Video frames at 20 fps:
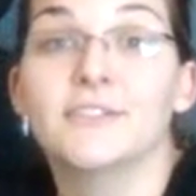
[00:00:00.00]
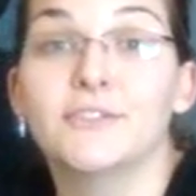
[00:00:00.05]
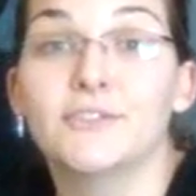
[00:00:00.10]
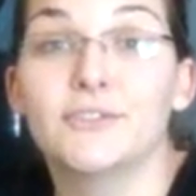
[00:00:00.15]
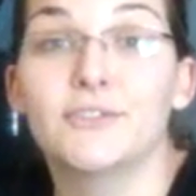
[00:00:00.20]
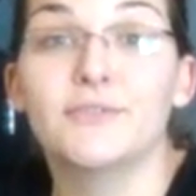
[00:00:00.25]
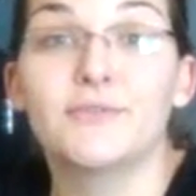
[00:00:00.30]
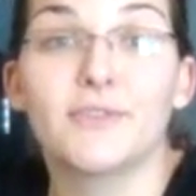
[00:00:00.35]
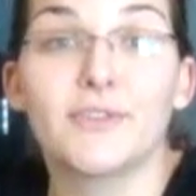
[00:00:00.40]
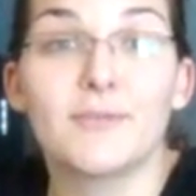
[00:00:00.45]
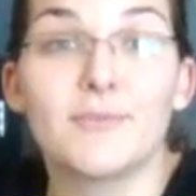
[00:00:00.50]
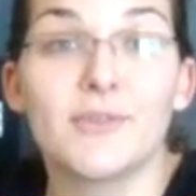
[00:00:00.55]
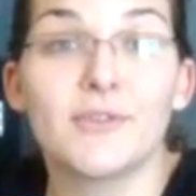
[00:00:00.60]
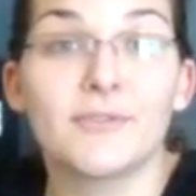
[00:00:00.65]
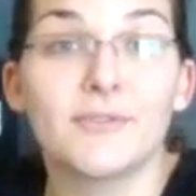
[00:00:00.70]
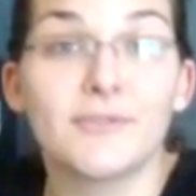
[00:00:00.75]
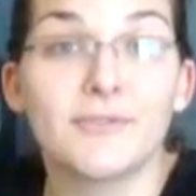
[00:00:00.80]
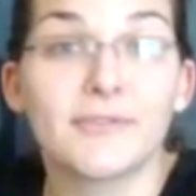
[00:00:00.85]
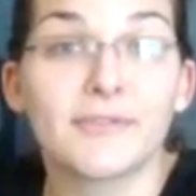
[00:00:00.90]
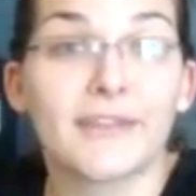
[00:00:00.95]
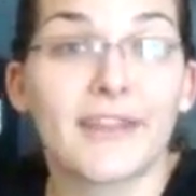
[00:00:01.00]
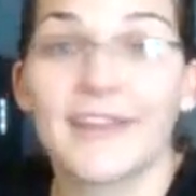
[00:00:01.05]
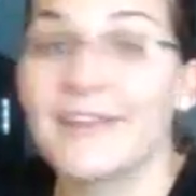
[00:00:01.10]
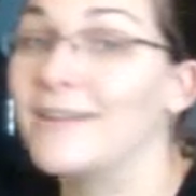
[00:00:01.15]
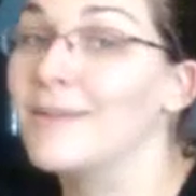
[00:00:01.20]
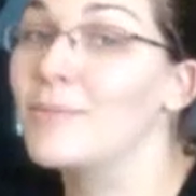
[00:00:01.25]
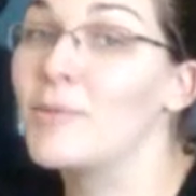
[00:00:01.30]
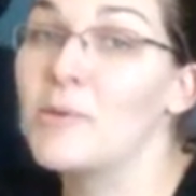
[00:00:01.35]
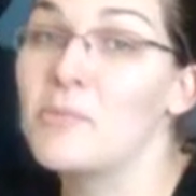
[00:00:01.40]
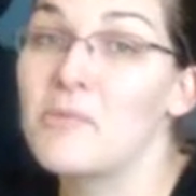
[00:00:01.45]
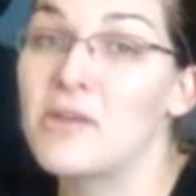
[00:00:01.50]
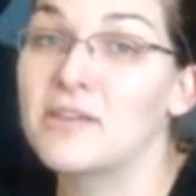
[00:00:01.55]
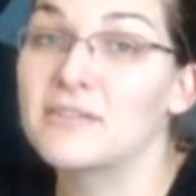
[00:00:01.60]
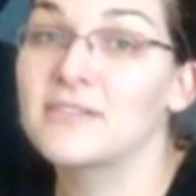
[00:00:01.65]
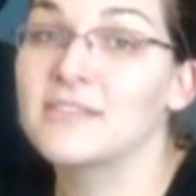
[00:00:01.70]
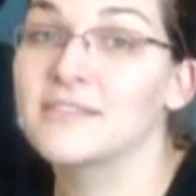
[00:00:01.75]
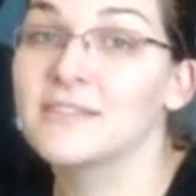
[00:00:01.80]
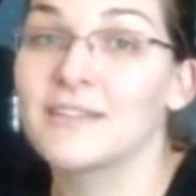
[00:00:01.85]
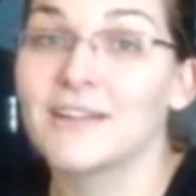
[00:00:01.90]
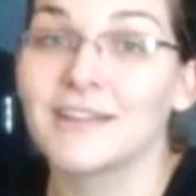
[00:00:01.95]
Shoot for the moon, end up among
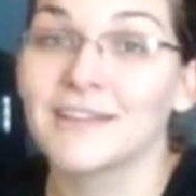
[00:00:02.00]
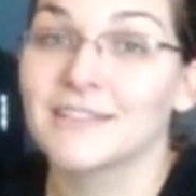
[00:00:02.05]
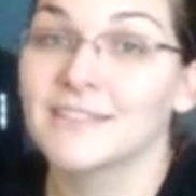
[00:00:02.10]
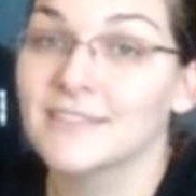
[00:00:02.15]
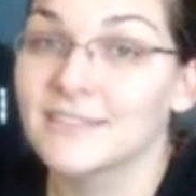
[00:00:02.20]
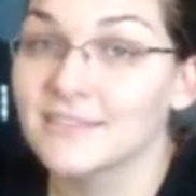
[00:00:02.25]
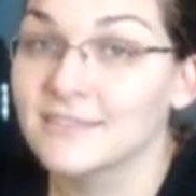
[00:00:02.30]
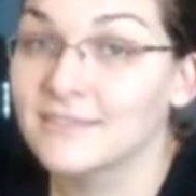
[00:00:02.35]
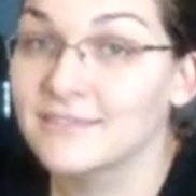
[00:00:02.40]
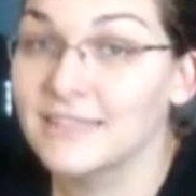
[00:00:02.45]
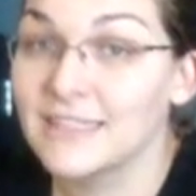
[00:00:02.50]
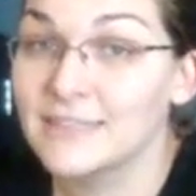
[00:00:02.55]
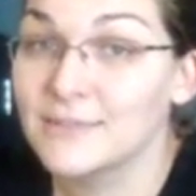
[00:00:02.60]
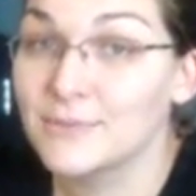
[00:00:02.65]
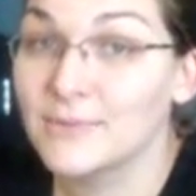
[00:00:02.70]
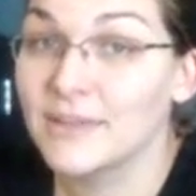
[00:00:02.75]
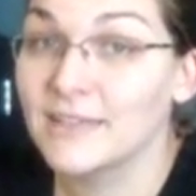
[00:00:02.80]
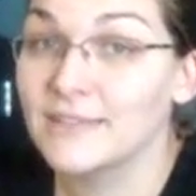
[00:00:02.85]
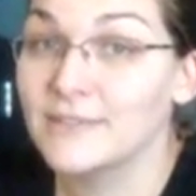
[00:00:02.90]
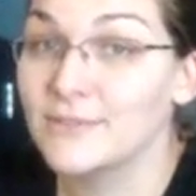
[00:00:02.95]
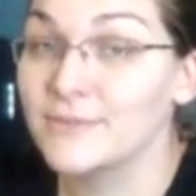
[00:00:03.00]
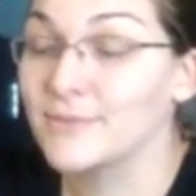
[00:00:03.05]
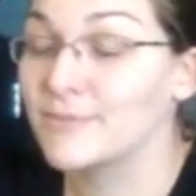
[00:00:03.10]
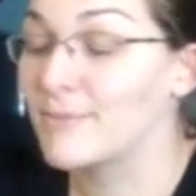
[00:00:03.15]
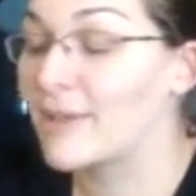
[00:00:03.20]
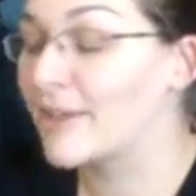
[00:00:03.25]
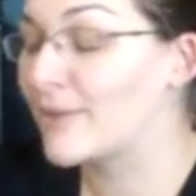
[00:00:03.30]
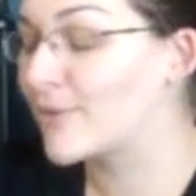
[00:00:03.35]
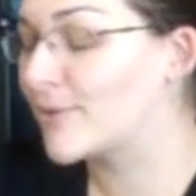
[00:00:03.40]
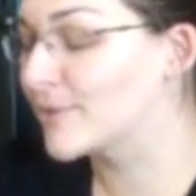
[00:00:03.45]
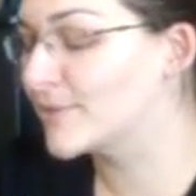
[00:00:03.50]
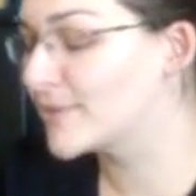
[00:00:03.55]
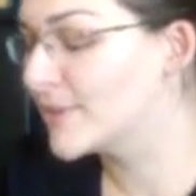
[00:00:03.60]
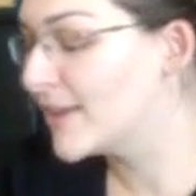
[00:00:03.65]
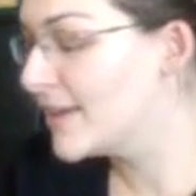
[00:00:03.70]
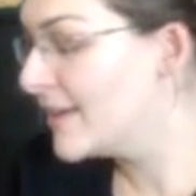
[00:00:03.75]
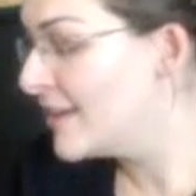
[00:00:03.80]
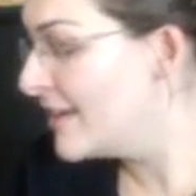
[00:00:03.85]
the stars. That's what I do with my goals.